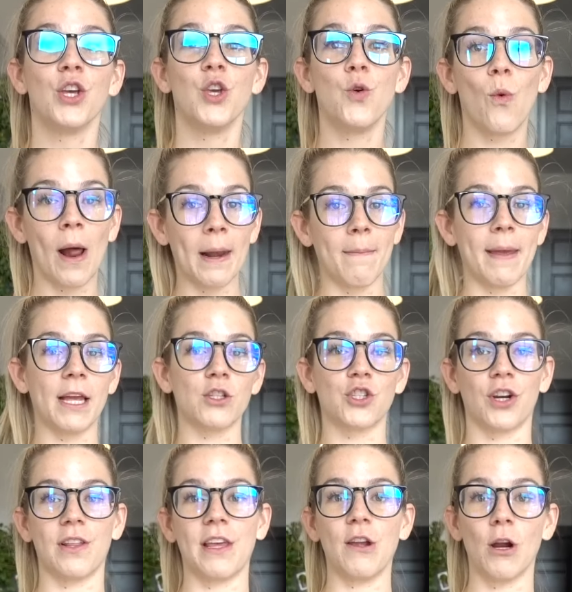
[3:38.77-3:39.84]
you want to make
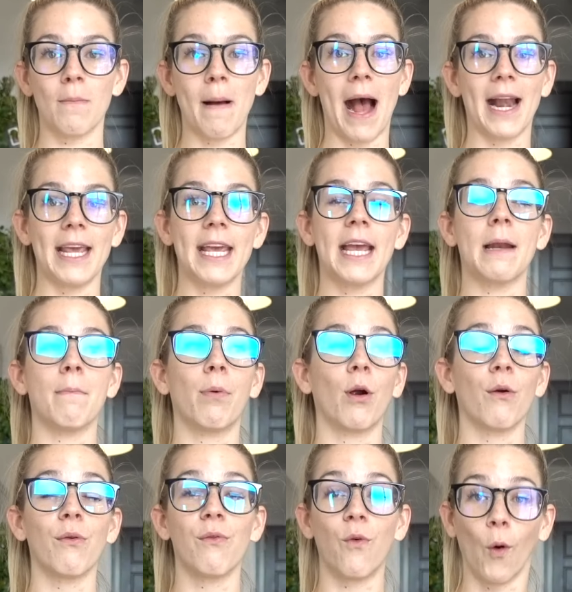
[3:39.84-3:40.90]
sure that your body can
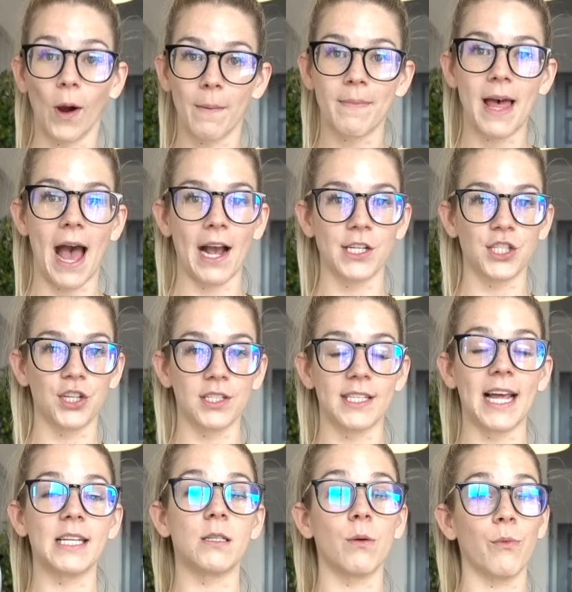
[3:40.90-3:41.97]
perform the
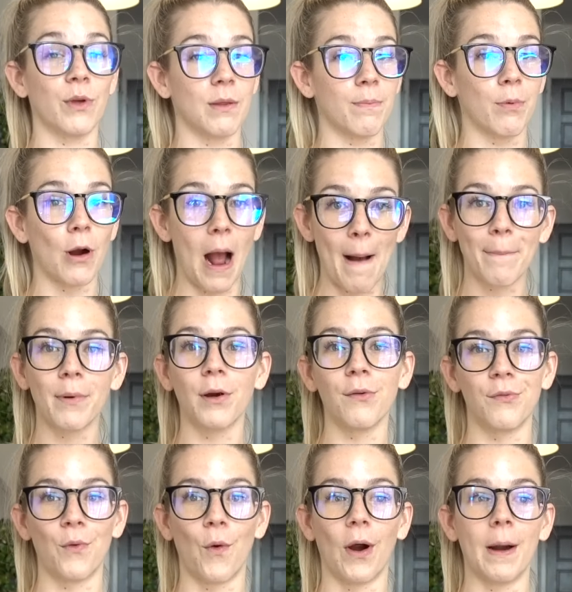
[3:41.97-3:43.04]
exercise with proper
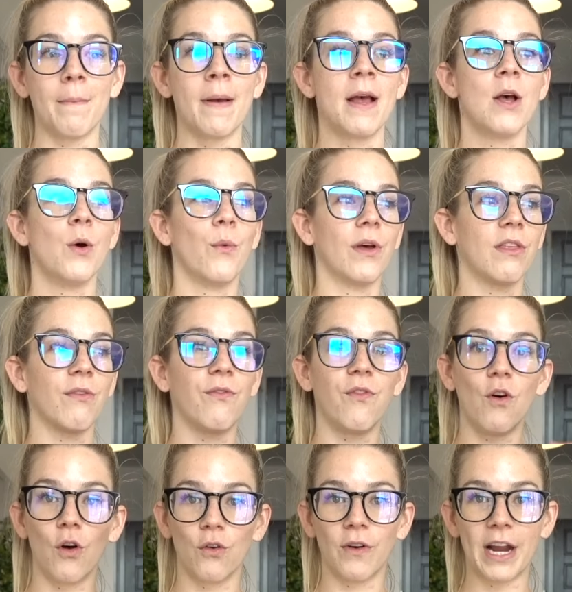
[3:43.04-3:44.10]
form with
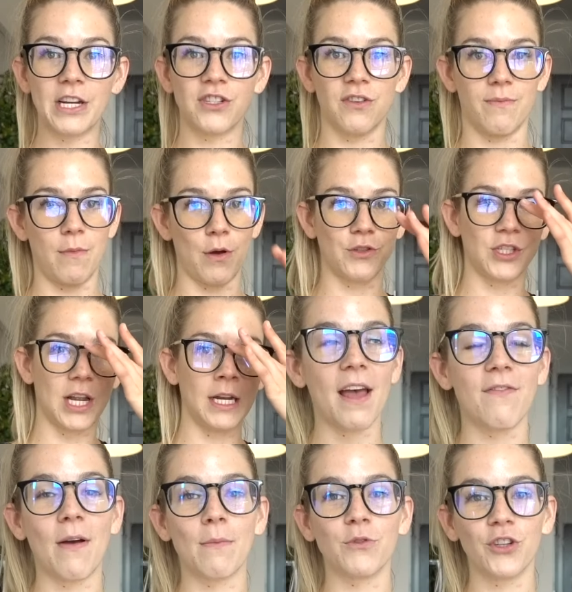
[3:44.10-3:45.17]
full range of motion.
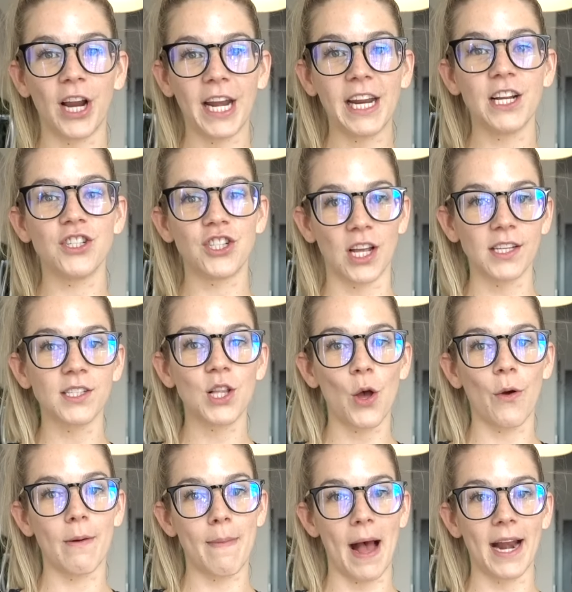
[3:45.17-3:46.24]
If I'm training just
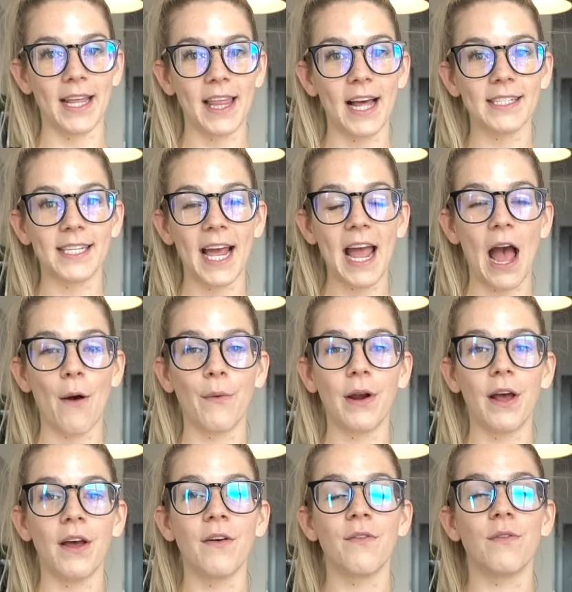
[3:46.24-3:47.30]
lower body that day, I want
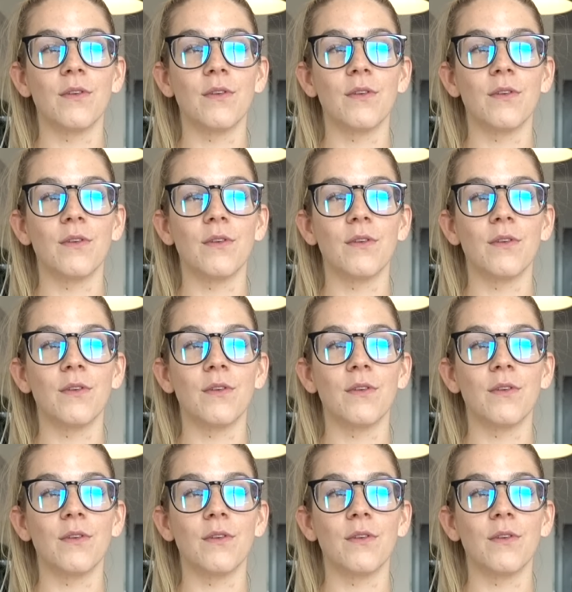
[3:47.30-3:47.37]
to